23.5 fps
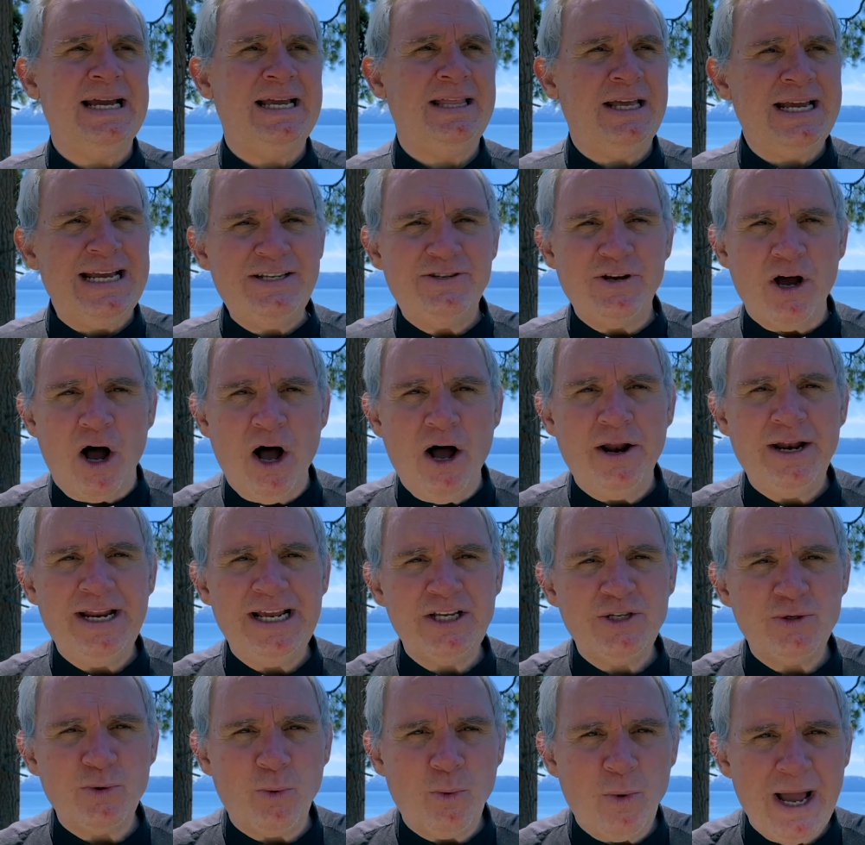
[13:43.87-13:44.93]
He's on
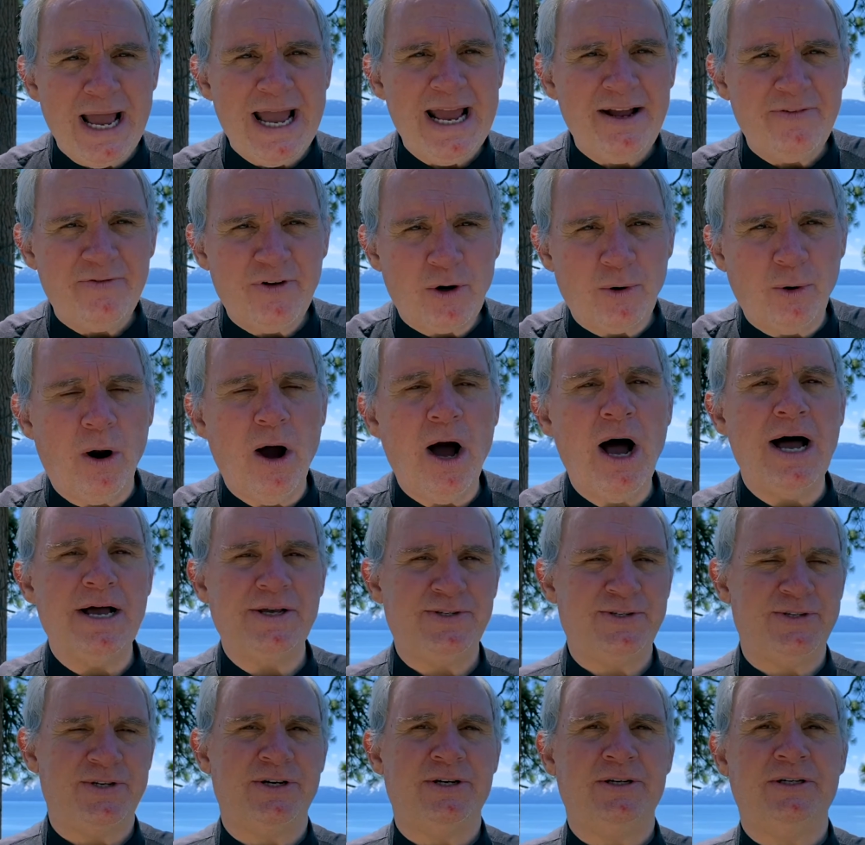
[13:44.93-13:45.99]
his way of the
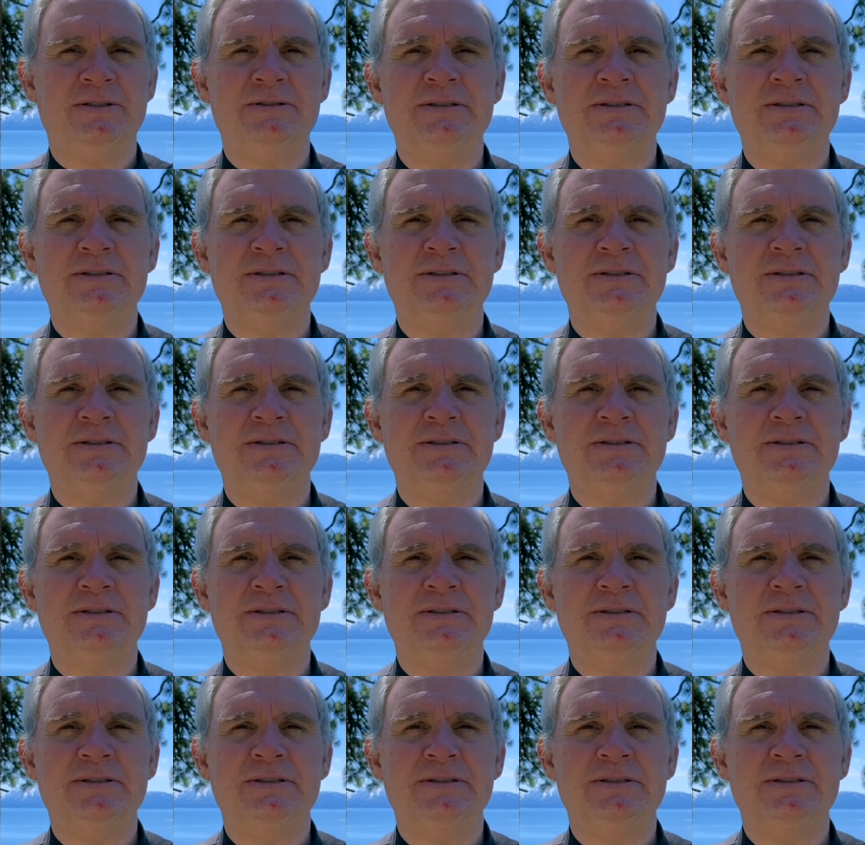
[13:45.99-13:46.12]
cross.